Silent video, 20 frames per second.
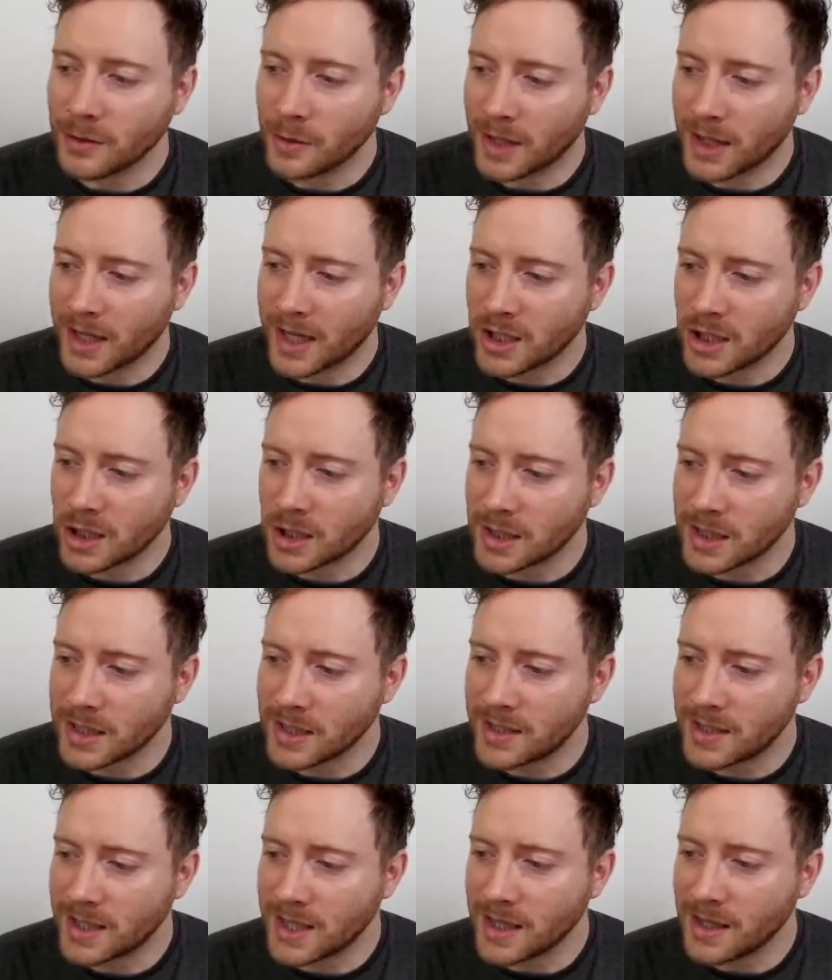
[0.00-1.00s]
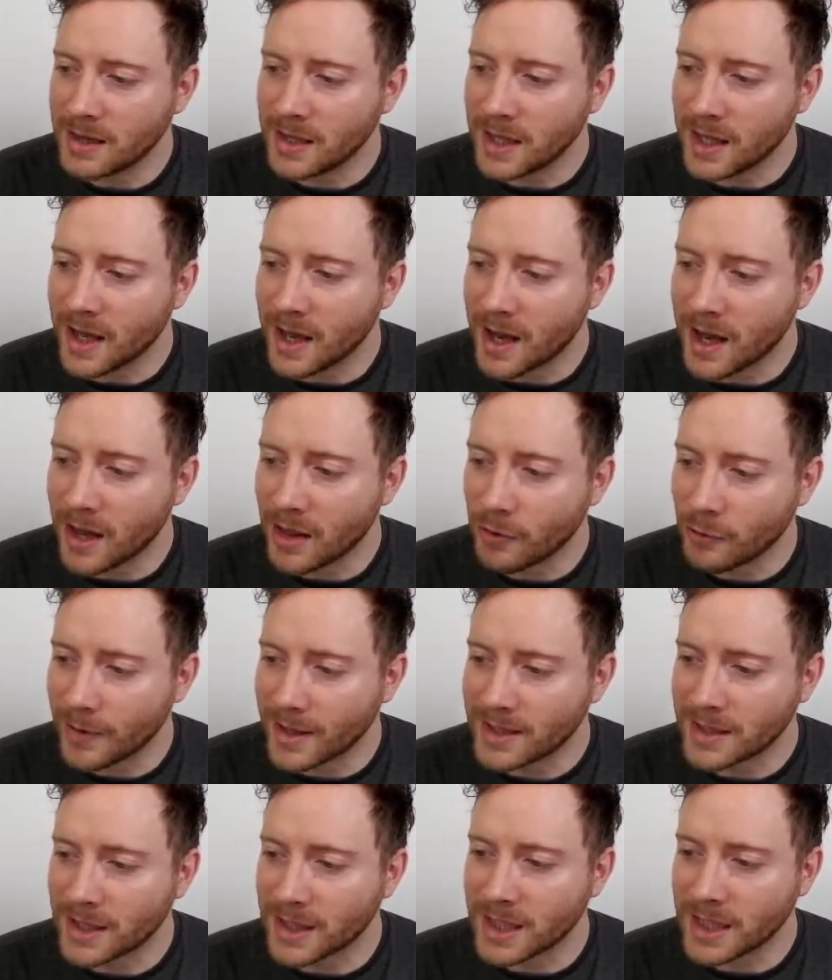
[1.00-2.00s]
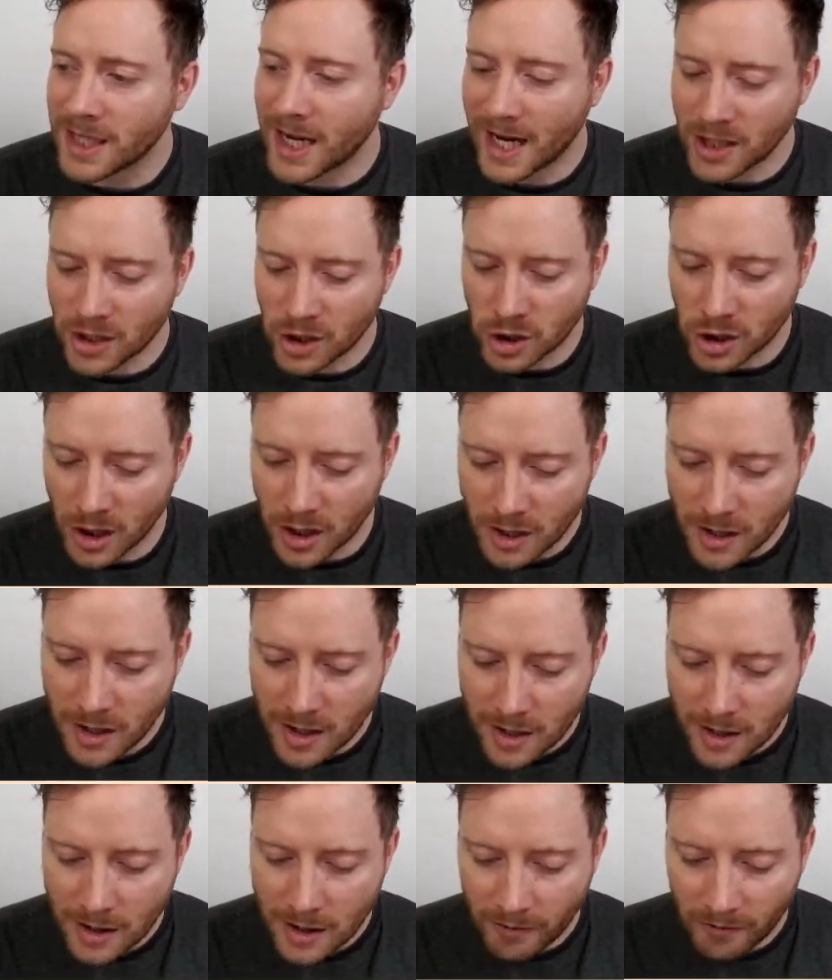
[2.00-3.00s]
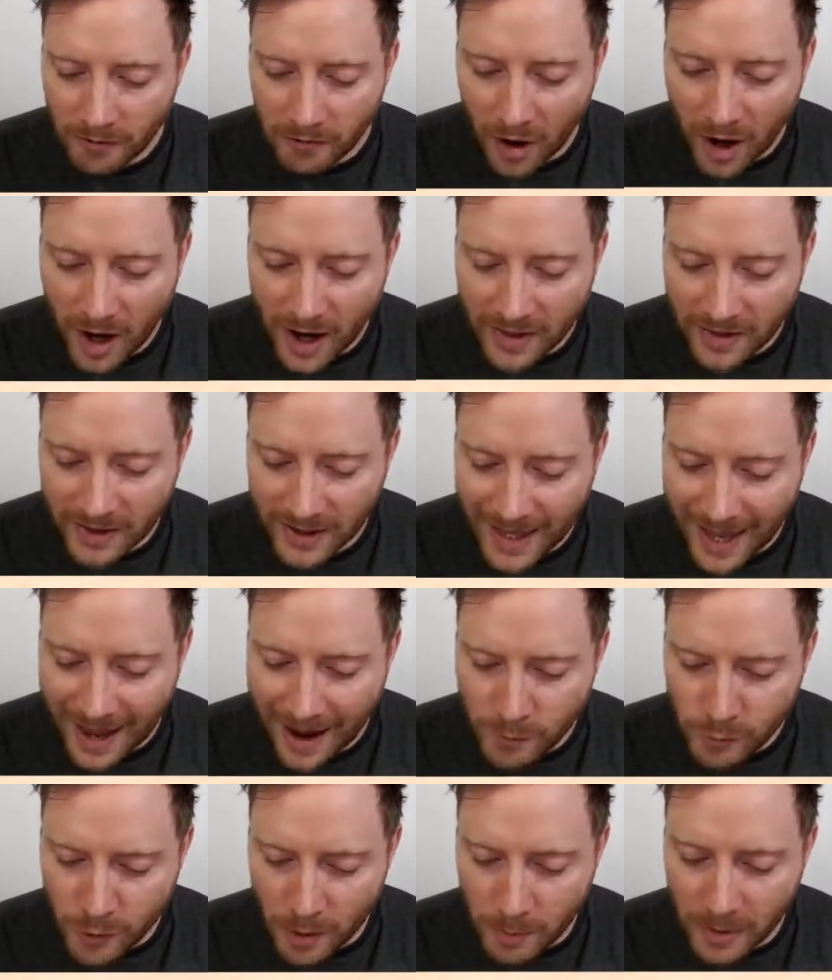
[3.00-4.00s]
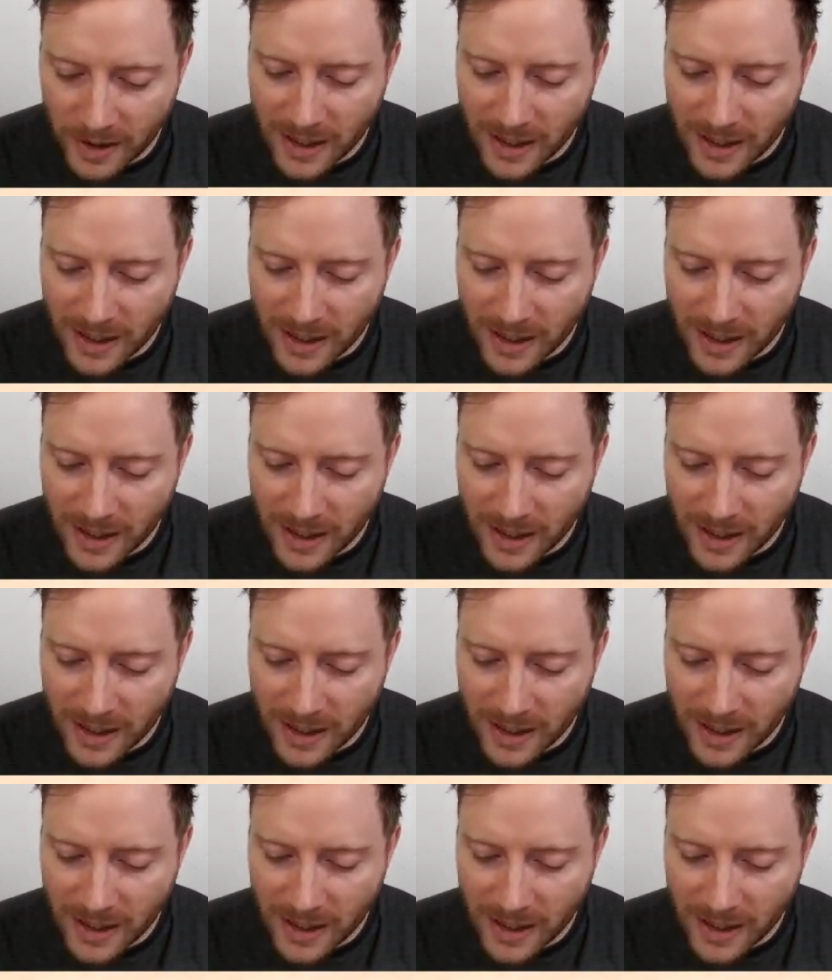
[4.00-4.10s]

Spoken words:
you can actually see the rest of the texture via the camera.